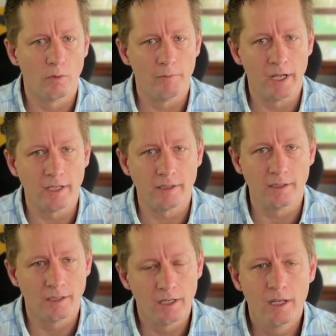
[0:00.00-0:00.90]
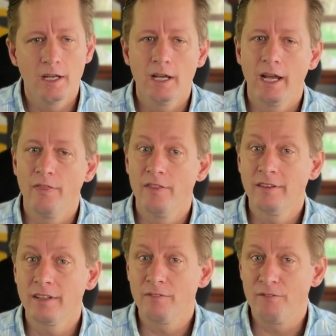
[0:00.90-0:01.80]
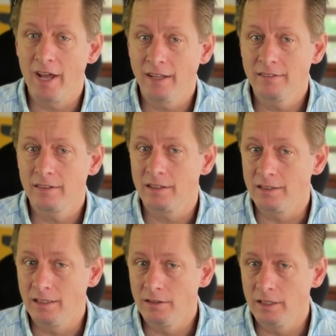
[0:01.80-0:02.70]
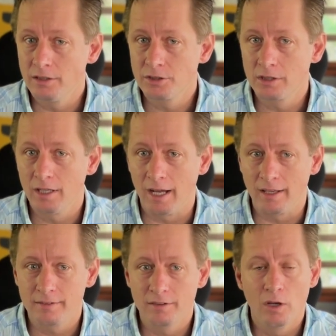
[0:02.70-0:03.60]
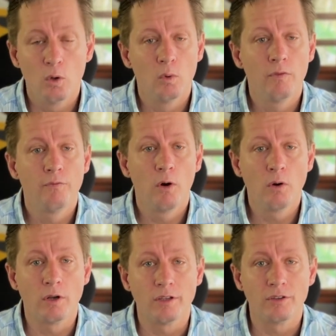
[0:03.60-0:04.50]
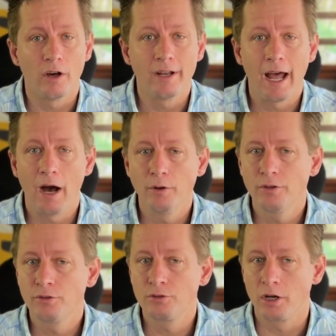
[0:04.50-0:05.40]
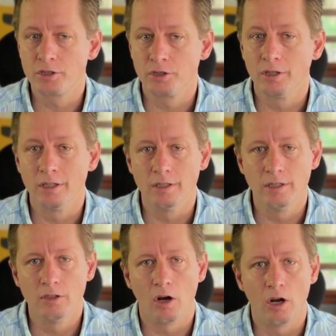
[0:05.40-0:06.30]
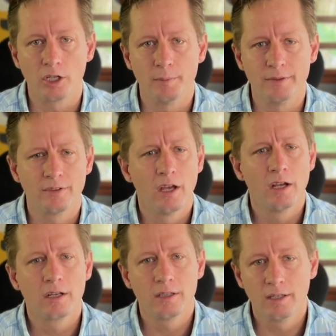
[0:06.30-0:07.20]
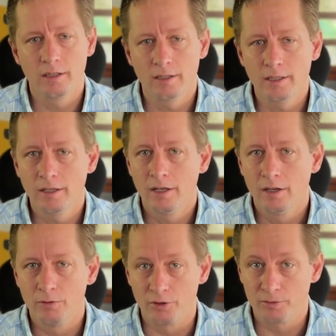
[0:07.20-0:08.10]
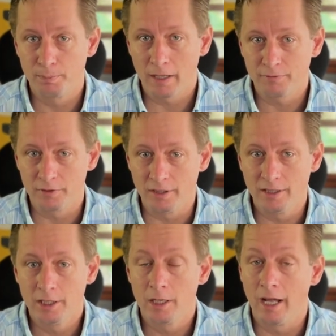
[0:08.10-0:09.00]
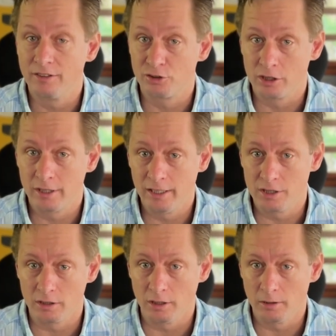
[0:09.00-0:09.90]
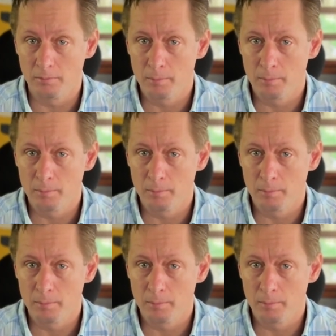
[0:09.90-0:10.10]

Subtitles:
vague? In this advanced legal English class, we'll focus on how to structure legal arguments clearly, respectfully, and strategically.